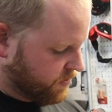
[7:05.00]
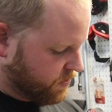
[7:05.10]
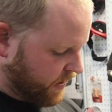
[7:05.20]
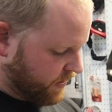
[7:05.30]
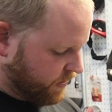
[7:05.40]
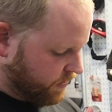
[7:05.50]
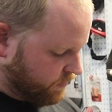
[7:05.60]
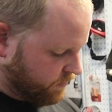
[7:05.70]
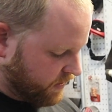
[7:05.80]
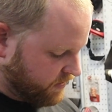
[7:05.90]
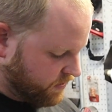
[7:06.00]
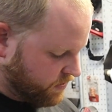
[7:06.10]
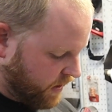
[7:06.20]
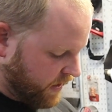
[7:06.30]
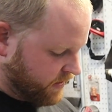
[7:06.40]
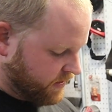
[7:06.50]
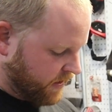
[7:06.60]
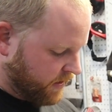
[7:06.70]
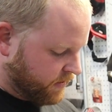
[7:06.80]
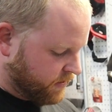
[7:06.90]
is trying to do is it's trying to
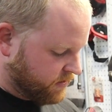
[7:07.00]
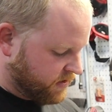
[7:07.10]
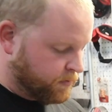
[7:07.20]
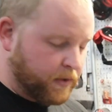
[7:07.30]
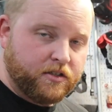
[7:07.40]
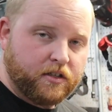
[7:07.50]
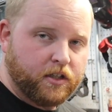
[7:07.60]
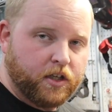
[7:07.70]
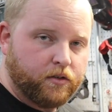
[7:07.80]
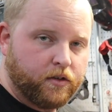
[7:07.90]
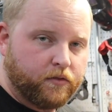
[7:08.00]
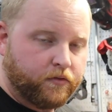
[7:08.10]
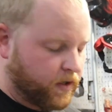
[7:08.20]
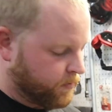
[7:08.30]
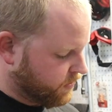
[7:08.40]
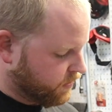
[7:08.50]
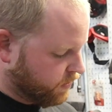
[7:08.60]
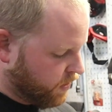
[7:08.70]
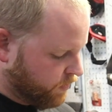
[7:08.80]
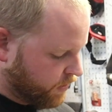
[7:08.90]
take the suspension load from the
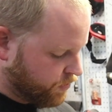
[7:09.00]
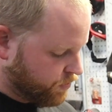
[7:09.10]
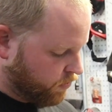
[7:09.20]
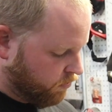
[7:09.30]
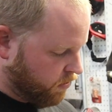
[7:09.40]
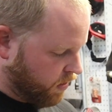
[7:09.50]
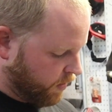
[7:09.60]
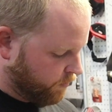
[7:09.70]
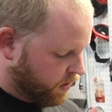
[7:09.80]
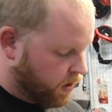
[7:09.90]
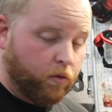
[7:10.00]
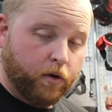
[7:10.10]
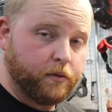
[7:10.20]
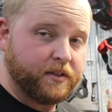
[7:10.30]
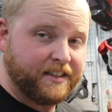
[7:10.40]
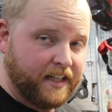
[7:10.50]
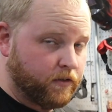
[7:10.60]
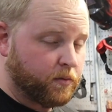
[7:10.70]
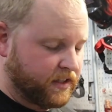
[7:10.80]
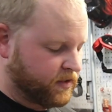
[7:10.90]
lower control arm, where it was
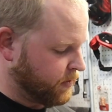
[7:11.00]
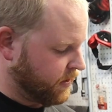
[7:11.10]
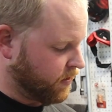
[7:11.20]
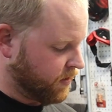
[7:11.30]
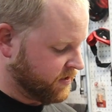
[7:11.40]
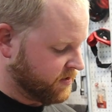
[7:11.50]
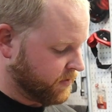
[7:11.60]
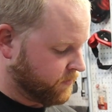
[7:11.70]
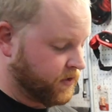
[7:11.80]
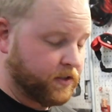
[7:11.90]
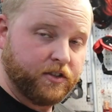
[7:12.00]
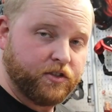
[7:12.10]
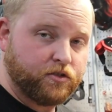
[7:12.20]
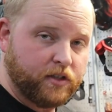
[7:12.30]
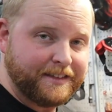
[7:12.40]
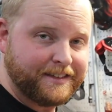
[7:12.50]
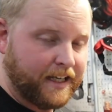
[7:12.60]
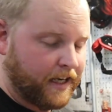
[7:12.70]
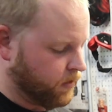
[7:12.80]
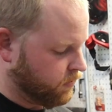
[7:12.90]
never meant to be, on this McPherson strut
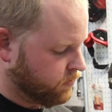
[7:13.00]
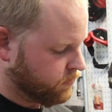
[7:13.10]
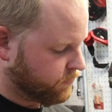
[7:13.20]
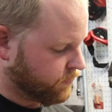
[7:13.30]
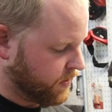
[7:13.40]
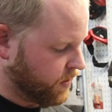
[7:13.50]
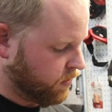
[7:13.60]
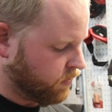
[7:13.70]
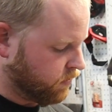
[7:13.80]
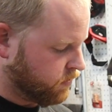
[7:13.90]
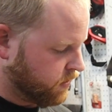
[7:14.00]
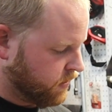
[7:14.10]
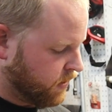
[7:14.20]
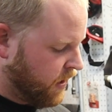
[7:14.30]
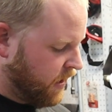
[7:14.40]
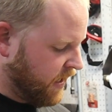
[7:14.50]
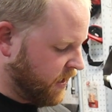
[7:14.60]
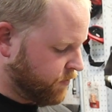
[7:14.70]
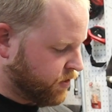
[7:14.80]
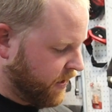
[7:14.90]
style front knuckle,
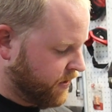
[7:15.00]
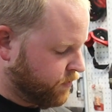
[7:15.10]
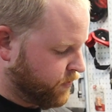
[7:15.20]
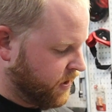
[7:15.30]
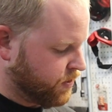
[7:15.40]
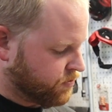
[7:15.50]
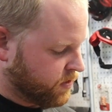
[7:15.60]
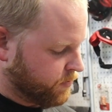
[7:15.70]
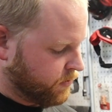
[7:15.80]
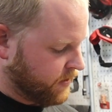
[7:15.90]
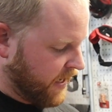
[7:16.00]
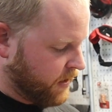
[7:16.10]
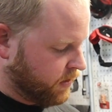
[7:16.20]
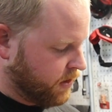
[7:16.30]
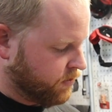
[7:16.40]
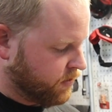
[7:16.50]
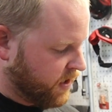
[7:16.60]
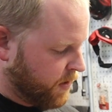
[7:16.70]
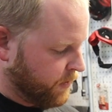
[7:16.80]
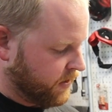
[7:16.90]
and I'm trying to redistribute that load
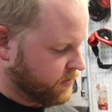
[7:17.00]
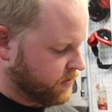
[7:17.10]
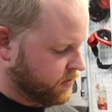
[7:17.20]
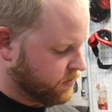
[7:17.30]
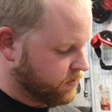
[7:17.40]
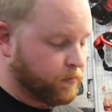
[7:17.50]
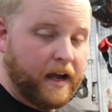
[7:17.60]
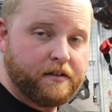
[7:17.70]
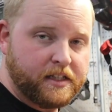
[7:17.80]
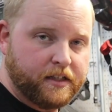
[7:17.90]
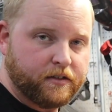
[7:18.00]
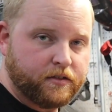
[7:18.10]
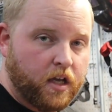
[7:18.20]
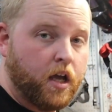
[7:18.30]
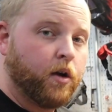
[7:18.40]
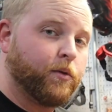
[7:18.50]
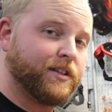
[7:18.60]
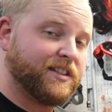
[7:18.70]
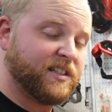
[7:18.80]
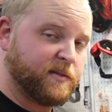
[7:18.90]
up into the mounting ears where
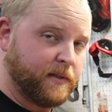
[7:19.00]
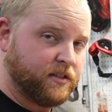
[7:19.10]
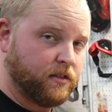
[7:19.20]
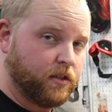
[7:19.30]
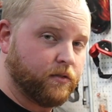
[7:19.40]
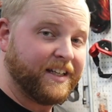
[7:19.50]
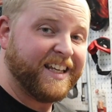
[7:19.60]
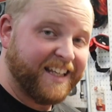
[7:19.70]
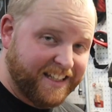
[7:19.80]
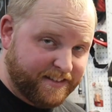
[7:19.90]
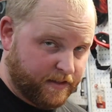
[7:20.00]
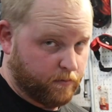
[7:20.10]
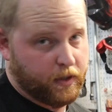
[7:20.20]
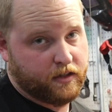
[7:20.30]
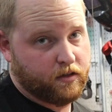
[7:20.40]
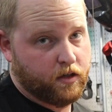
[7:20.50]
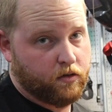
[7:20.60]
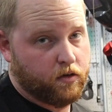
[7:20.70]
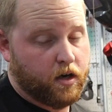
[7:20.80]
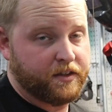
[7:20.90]
the suspension load is meant to
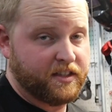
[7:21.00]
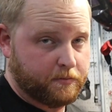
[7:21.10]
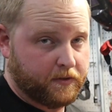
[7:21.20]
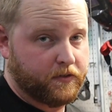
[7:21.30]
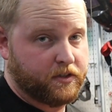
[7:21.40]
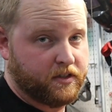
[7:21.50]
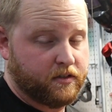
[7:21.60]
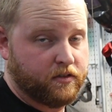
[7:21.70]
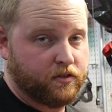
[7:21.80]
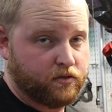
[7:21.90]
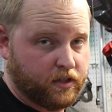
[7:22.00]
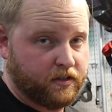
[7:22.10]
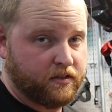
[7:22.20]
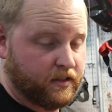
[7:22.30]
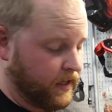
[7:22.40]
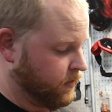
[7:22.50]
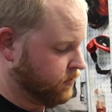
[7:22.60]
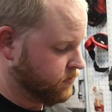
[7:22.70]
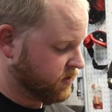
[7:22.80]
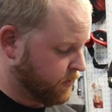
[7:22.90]
go on this McPherson strut
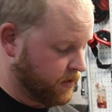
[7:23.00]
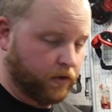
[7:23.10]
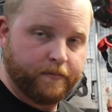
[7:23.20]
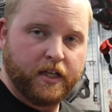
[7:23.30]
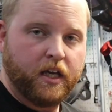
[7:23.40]
style spindle.